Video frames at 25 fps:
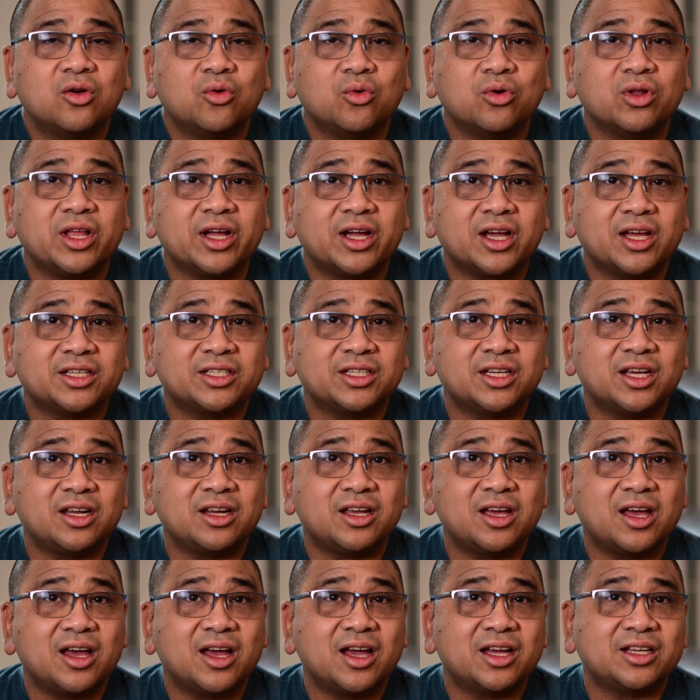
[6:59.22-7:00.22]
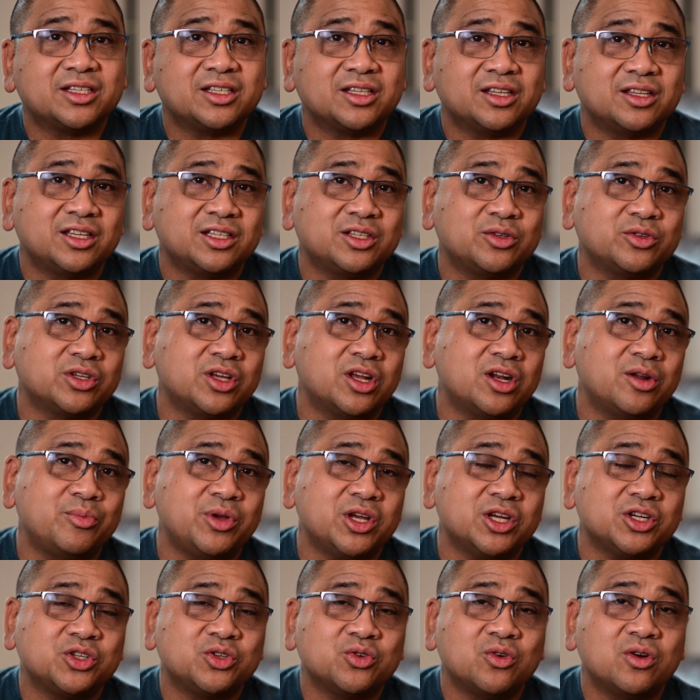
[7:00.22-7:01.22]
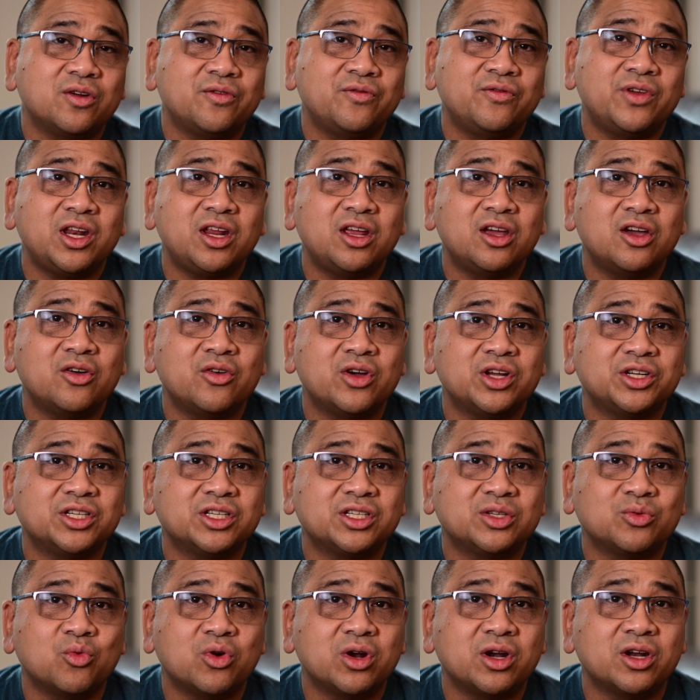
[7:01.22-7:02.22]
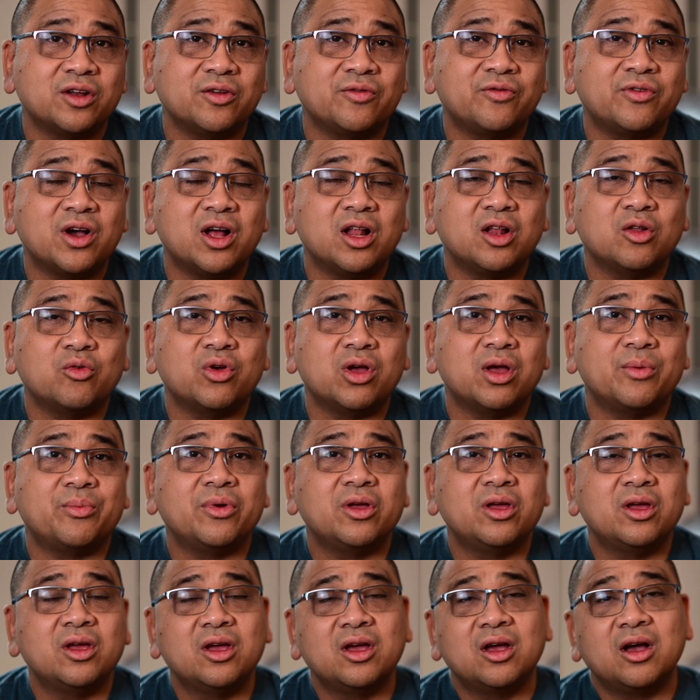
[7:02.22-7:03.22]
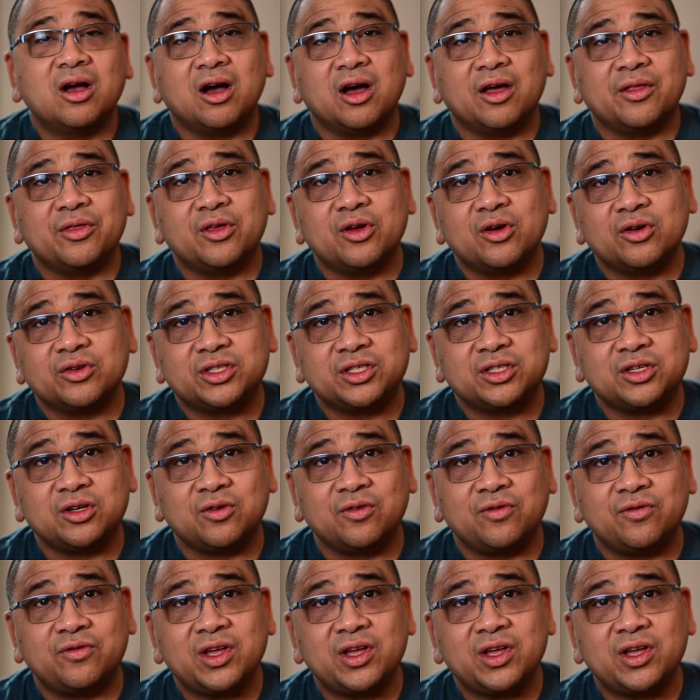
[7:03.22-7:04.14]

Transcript: Well, like I said, guys, this was going to be a short video. I just wanted to follow up on those two